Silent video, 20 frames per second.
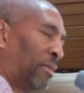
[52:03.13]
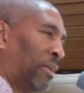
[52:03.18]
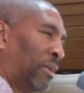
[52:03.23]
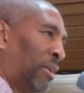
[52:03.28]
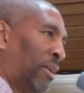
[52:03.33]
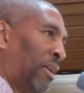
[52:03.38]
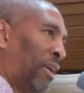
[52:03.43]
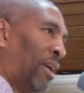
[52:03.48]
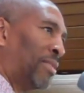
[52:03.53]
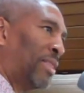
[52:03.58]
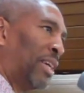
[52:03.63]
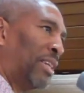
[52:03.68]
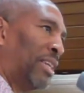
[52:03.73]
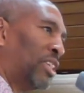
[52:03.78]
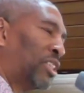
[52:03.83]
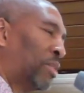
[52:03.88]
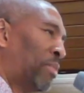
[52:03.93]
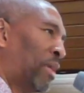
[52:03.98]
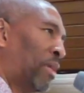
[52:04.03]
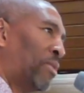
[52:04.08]
Oh, there
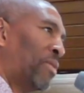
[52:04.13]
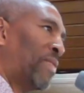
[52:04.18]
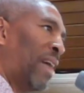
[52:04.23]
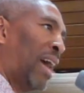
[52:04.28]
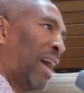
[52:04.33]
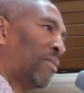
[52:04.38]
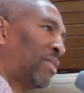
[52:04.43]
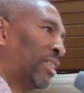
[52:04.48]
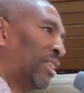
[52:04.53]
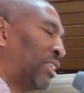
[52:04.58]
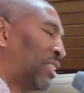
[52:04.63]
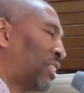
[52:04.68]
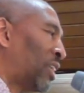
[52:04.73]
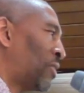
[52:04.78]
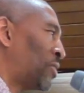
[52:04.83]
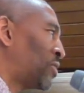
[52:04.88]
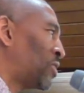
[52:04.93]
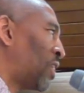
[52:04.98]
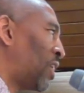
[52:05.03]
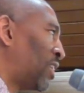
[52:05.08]
needs to be revival in the
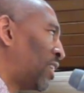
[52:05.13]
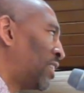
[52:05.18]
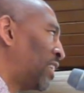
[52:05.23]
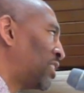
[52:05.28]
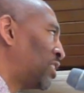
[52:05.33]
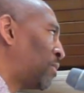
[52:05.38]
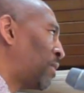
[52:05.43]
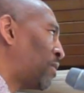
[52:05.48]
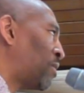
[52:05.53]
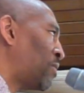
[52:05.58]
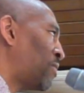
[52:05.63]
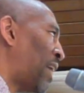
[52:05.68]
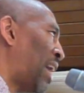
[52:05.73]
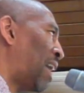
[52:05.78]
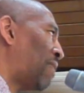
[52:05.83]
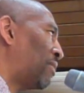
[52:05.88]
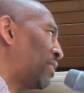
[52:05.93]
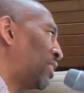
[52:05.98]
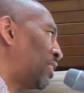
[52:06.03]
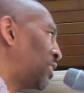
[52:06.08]
church, y'all. There needs to be
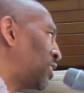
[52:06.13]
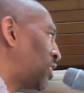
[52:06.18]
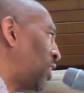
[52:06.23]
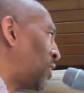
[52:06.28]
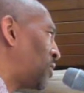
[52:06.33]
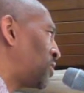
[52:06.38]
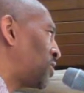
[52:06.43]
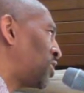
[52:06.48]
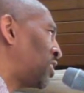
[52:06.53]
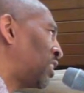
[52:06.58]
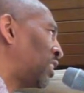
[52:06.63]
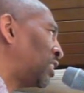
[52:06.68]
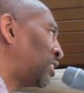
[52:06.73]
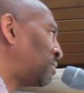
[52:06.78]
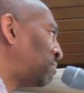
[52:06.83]
revival in the church.